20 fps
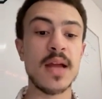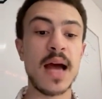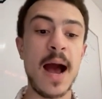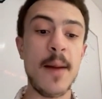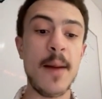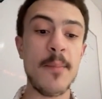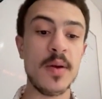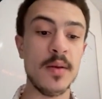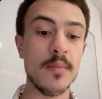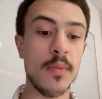
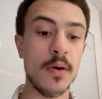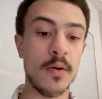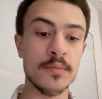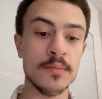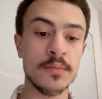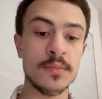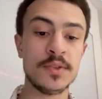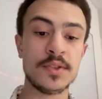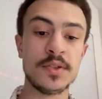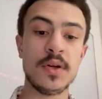happy
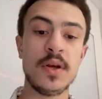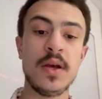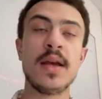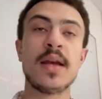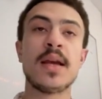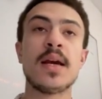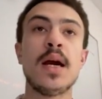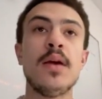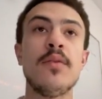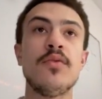mums
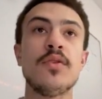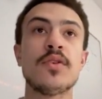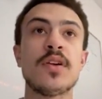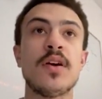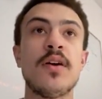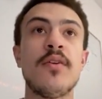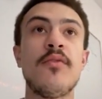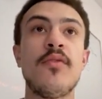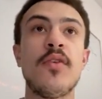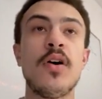gave us
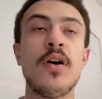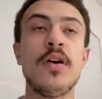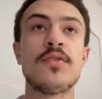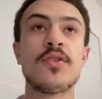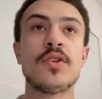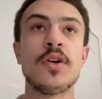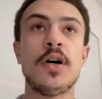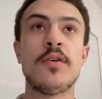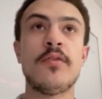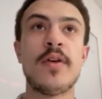a
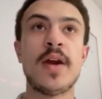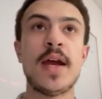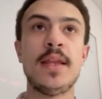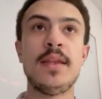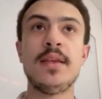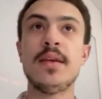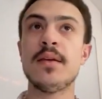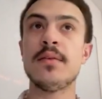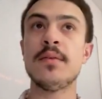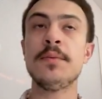5-star
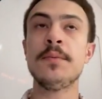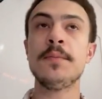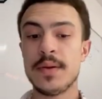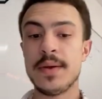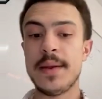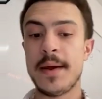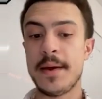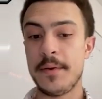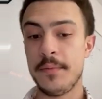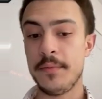rating.
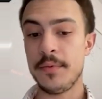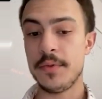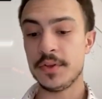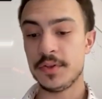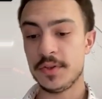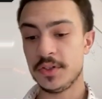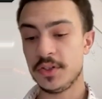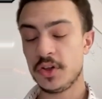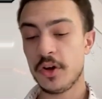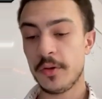Now,
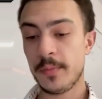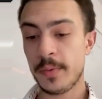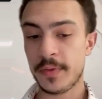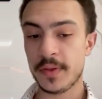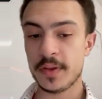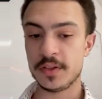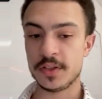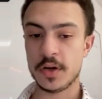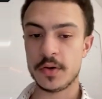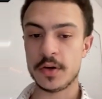there's a couple of
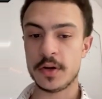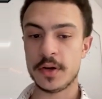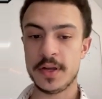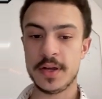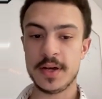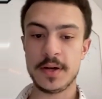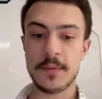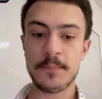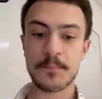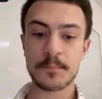things going on
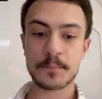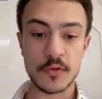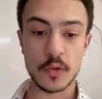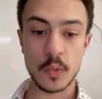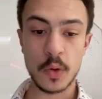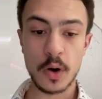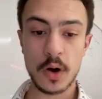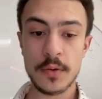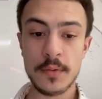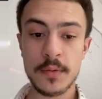here. For
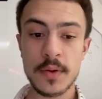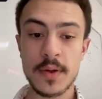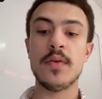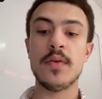one,